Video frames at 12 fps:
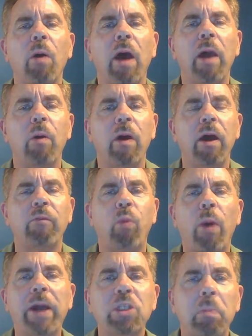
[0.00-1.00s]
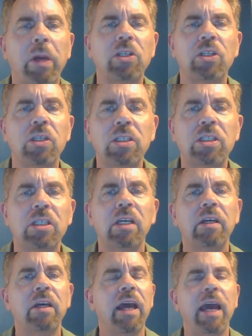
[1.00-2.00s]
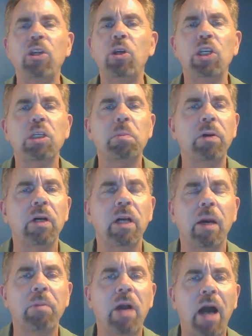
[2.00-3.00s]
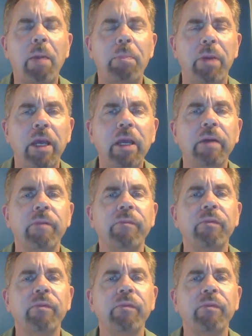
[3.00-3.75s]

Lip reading: have white spaces and you just put up copy,